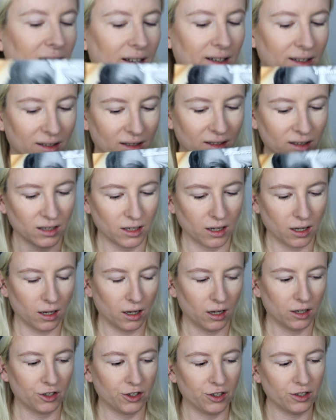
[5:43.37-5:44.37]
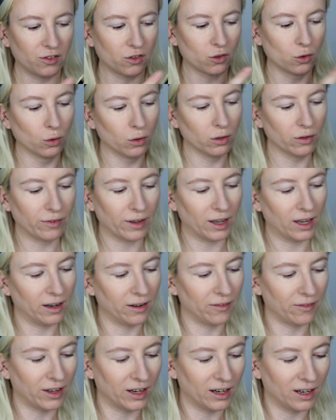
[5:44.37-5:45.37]
is just go
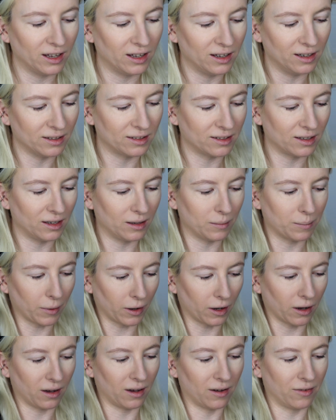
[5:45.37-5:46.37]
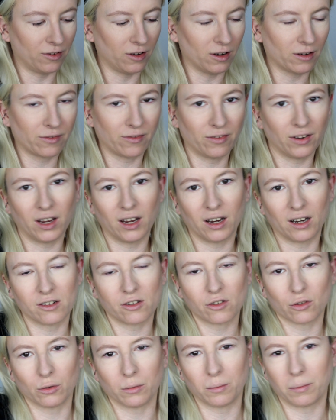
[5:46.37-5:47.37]
very, very easy, but if you're fair,
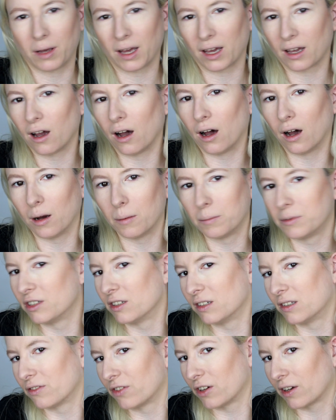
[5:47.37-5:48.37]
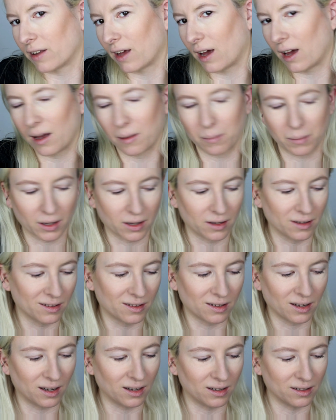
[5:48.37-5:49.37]
don't pick it up just for that,
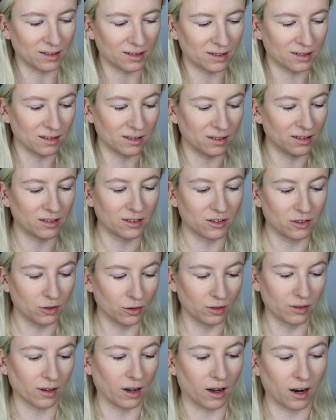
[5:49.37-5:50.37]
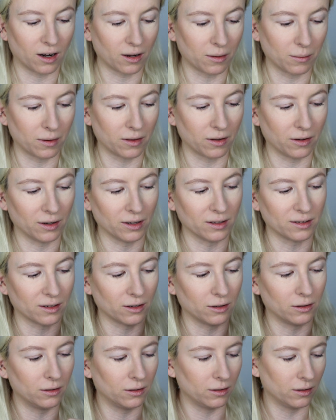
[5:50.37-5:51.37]
because it's too dark without a
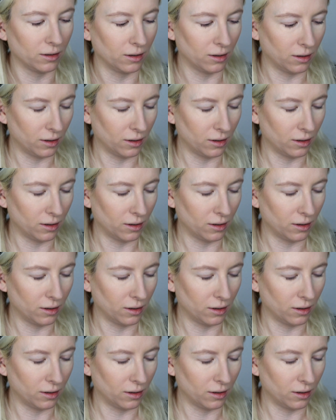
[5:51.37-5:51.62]
doubt.